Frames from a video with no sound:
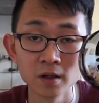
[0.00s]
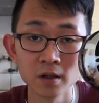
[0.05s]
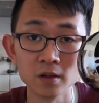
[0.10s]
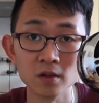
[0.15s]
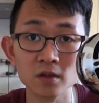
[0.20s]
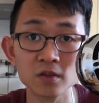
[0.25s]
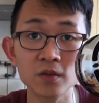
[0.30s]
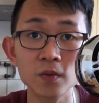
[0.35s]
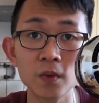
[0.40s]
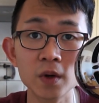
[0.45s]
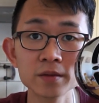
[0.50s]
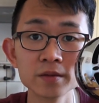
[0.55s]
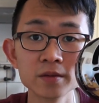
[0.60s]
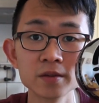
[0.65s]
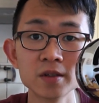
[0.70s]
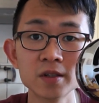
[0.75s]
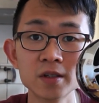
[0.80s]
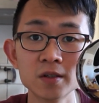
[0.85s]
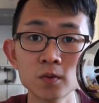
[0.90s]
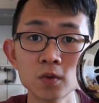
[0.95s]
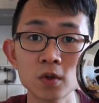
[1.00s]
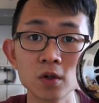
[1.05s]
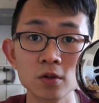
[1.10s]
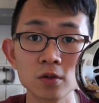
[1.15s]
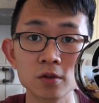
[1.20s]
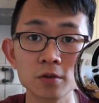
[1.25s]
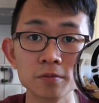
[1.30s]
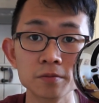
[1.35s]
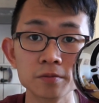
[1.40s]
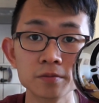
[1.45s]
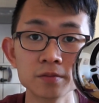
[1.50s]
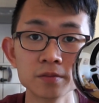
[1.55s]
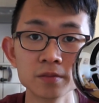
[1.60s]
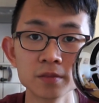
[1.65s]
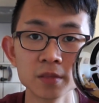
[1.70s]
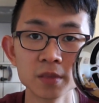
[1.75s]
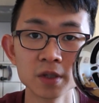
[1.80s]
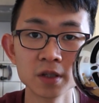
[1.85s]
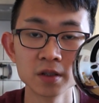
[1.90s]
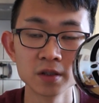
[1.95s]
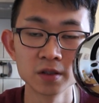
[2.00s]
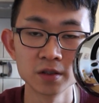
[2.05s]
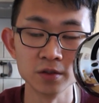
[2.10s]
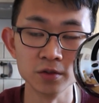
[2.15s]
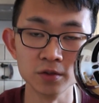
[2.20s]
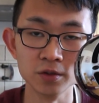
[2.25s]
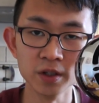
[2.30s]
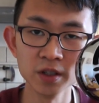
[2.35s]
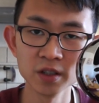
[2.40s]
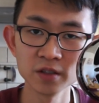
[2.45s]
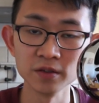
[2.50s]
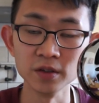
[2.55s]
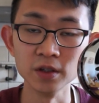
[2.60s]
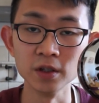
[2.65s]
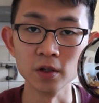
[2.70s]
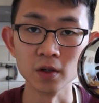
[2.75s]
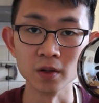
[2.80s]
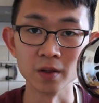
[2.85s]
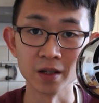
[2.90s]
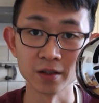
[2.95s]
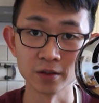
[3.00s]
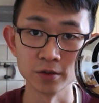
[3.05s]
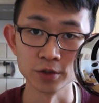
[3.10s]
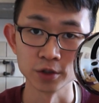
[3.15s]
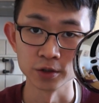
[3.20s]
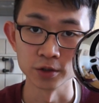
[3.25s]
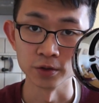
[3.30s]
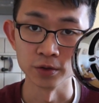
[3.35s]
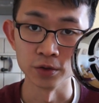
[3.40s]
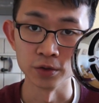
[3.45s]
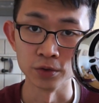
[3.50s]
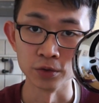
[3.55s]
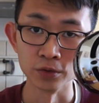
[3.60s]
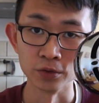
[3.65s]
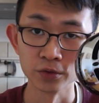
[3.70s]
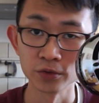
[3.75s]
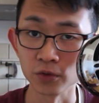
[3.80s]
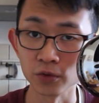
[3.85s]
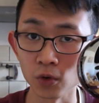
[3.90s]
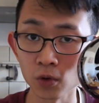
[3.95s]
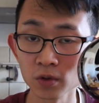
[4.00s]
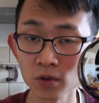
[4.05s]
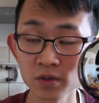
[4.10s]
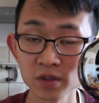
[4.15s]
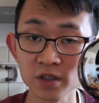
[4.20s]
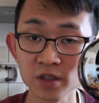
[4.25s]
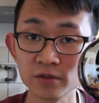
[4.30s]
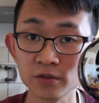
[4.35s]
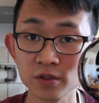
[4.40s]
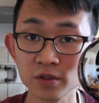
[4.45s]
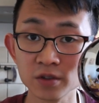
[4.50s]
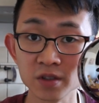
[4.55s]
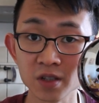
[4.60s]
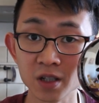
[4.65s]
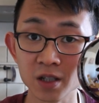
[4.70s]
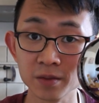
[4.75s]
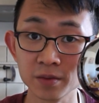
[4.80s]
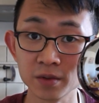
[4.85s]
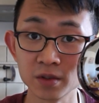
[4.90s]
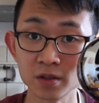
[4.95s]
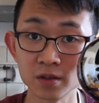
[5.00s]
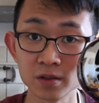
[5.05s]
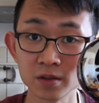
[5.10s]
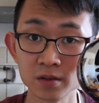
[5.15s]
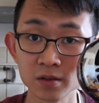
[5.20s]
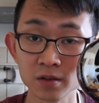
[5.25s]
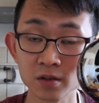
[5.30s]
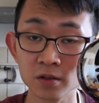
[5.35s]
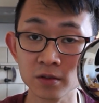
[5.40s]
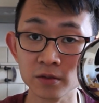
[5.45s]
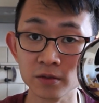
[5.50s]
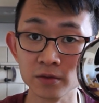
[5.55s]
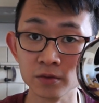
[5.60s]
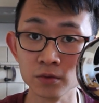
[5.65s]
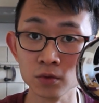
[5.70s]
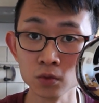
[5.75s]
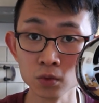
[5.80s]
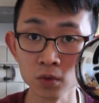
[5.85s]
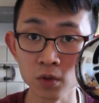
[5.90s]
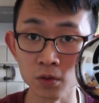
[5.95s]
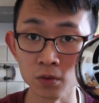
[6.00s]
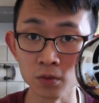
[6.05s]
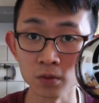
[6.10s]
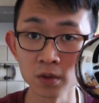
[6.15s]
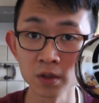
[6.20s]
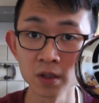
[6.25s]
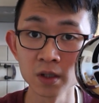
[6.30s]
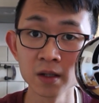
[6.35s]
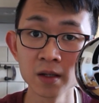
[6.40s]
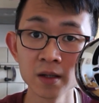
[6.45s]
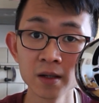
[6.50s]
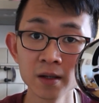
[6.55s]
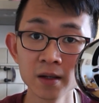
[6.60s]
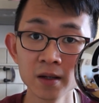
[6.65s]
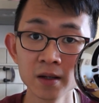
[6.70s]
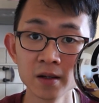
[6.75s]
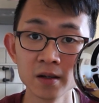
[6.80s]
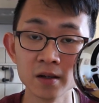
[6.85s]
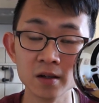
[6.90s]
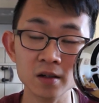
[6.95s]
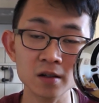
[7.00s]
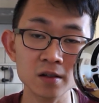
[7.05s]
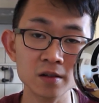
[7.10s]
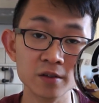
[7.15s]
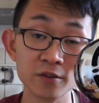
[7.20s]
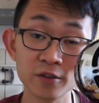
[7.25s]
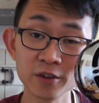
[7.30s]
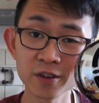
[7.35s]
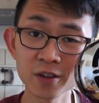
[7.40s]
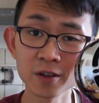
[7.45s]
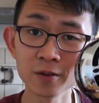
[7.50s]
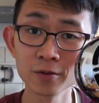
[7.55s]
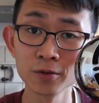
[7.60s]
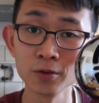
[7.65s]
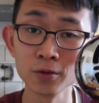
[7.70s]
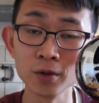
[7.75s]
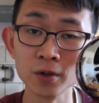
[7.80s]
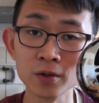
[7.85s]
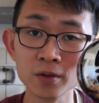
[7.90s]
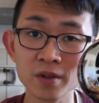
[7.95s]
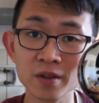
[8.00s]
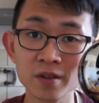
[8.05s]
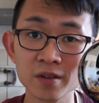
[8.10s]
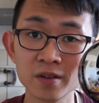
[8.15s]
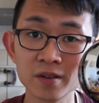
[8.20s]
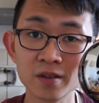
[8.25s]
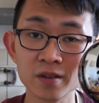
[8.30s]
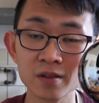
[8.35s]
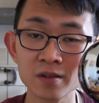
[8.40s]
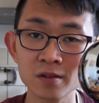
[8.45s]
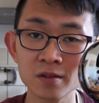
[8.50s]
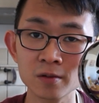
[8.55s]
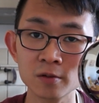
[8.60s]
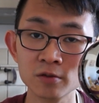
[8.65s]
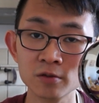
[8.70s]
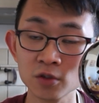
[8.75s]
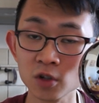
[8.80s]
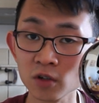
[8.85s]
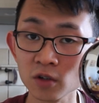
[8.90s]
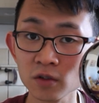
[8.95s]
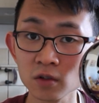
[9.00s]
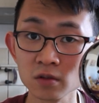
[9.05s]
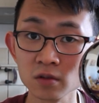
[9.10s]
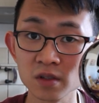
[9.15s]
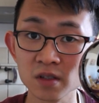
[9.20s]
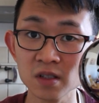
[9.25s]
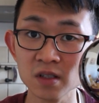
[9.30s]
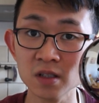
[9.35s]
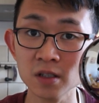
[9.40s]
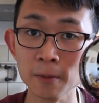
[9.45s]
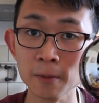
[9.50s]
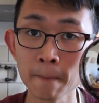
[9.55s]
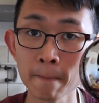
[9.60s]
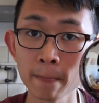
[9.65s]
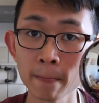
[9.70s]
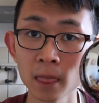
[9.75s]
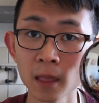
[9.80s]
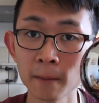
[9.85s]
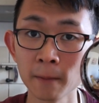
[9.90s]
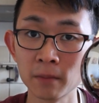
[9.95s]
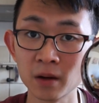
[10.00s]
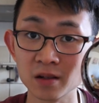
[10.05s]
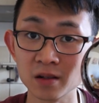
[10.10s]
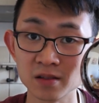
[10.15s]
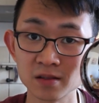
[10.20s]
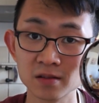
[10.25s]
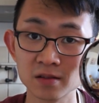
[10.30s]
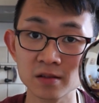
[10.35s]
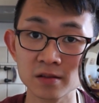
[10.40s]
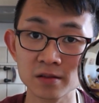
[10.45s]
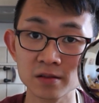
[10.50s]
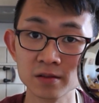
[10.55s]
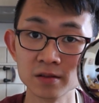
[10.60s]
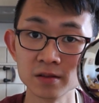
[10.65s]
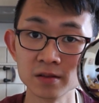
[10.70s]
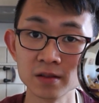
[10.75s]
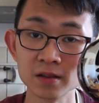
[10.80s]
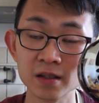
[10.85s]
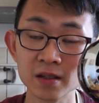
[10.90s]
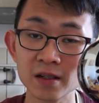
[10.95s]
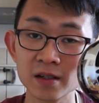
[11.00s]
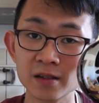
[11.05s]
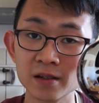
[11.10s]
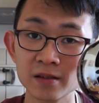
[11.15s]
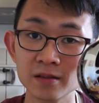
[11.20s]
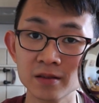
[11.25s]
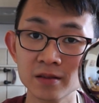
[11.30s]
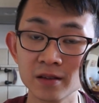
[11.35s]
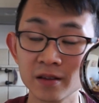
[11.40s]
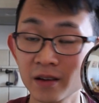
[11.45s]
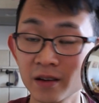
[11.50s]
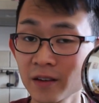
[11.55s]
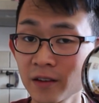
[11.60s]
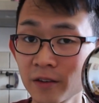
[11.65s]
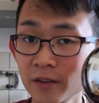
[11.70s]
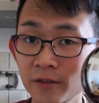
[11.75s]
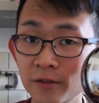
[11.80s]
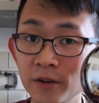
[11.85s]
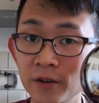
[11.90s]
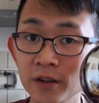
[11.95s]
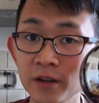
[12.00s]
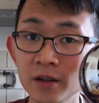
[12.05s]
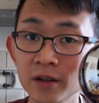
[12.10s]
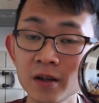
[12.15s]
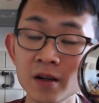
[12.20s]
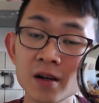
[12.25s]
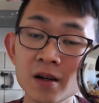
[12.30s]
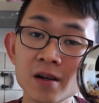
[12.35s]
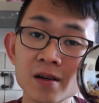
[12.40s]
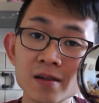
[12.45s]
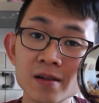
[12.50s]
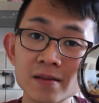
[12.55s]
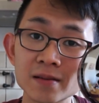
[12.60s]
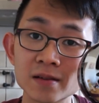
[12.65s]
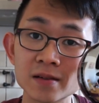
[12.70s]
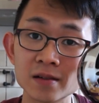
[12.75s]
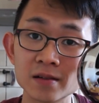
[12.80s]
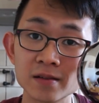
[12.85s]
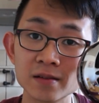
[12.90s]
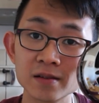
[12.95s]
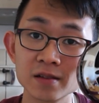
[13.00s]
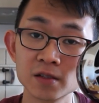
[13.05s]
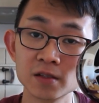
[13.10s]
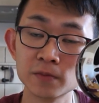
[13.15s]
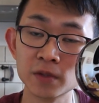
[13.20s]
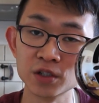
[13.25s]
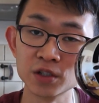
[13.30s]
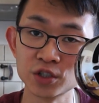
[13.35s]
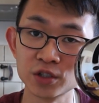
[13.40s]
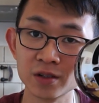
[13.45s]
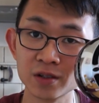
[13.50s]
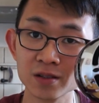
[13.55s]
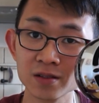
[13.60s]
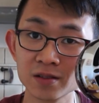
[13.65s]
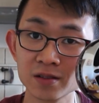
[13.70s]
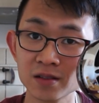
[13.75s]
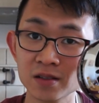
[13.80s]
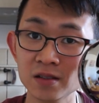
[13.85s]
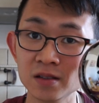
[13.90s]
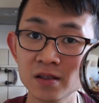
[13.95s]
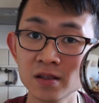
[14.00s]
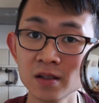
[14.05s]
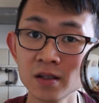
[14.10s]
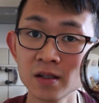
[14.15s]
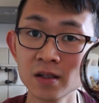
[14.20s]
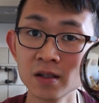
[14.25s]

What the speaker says: Hello everyone and welcome. So in today's video I'd like to show you 4 different types of noodle. And the first type of noodle is a novelty pasta, and the other 3 are specialty